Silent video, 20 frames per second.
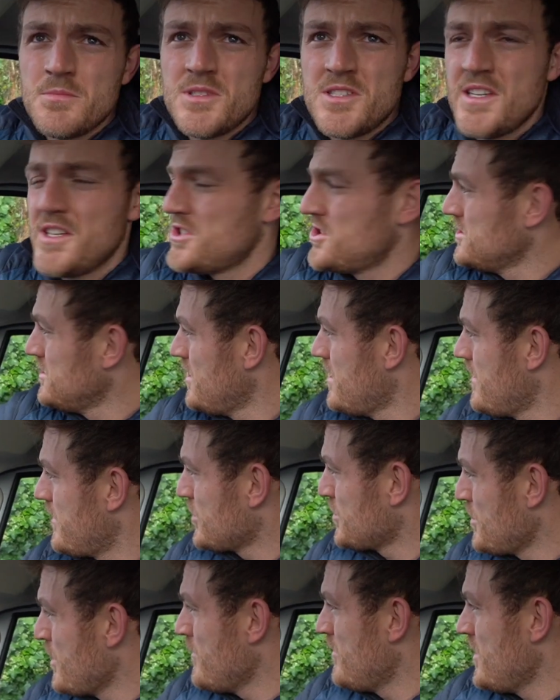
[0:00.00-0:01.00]
position
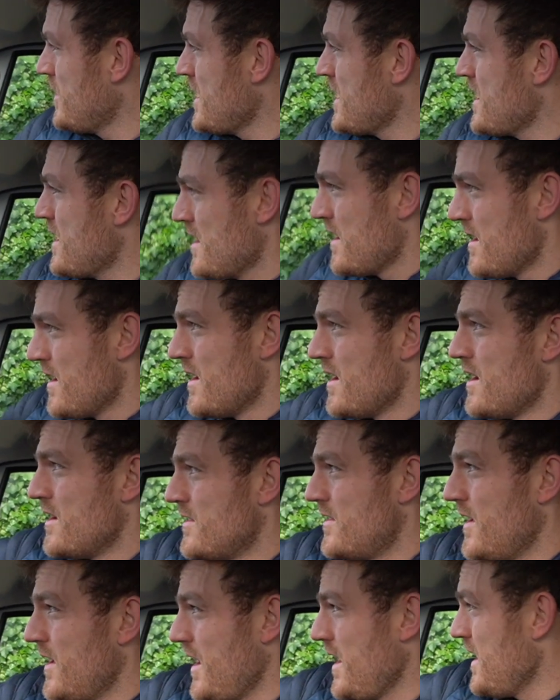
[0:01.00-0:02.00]
from over there
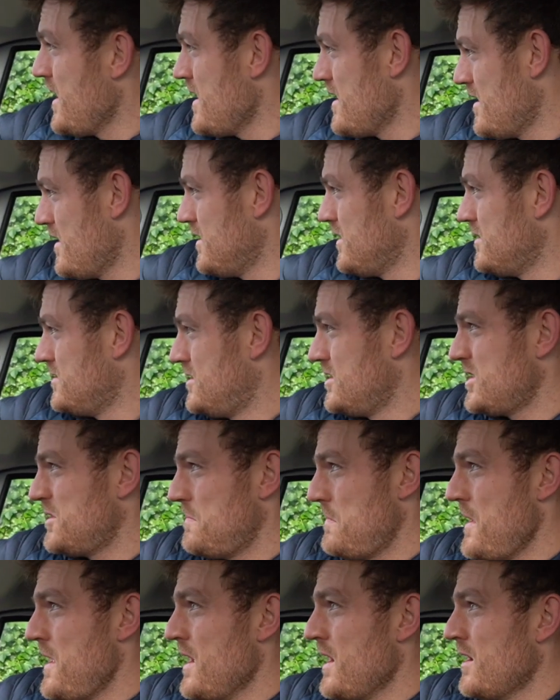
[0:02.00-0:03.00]
to here, just
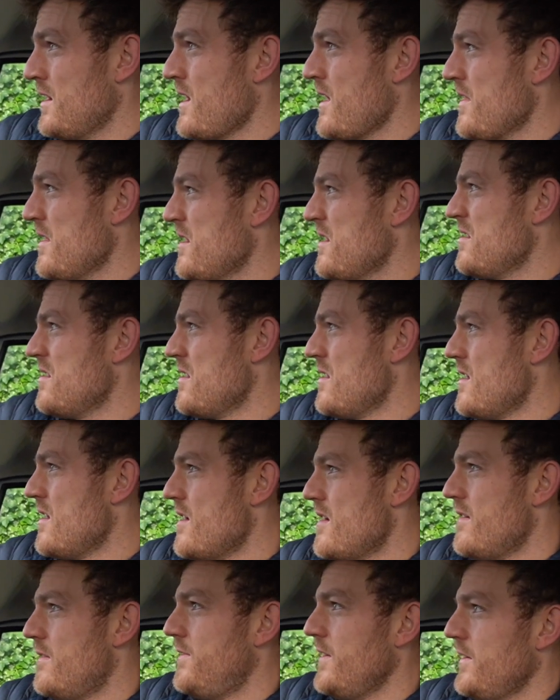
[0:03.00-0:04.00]
being another
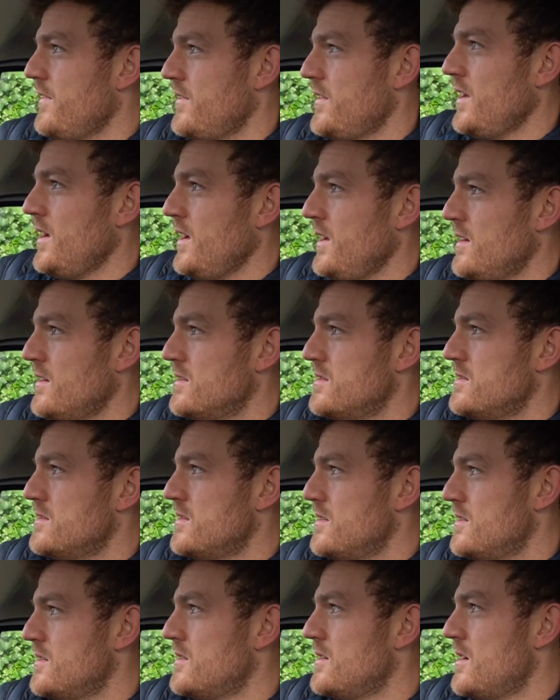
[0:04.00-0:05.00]
15
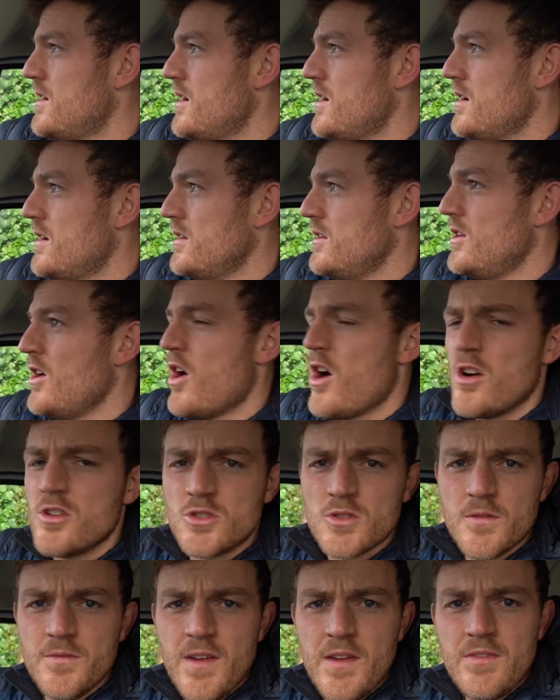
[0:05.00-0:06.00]

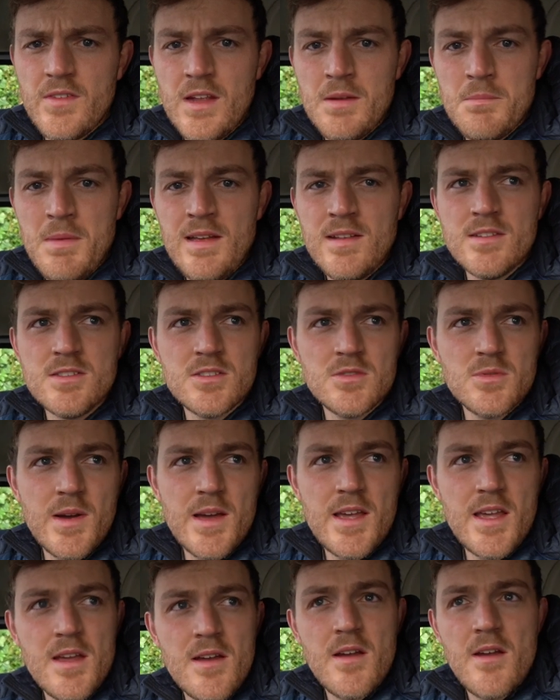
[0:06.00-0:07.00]
yards or 15 meters
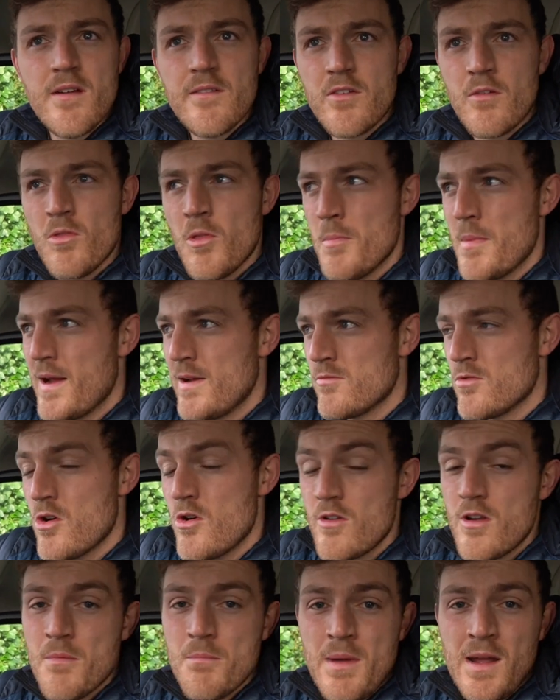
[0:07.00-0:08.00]
away from the main
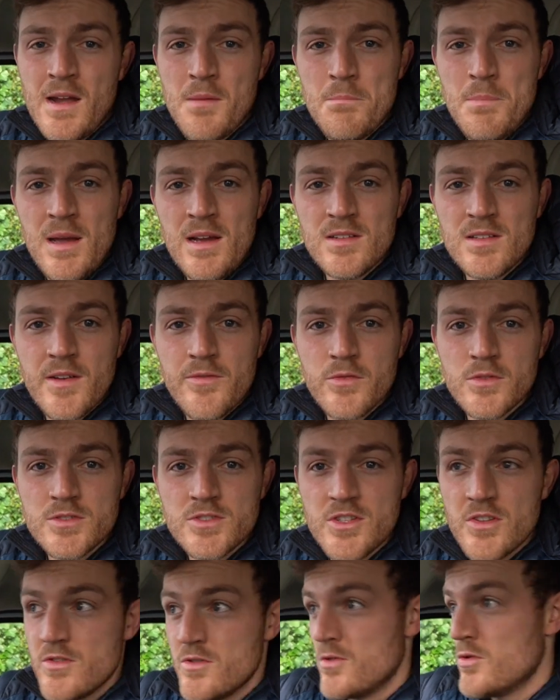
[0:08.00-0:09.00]
road made a big difference
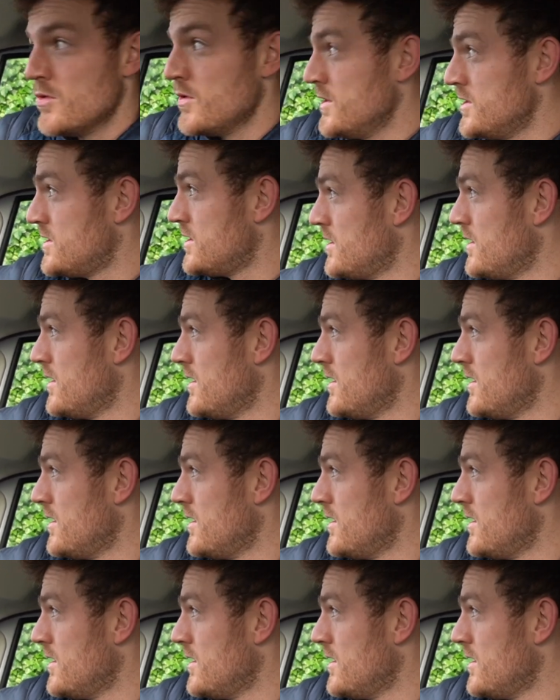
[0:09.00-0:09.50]
to the noise,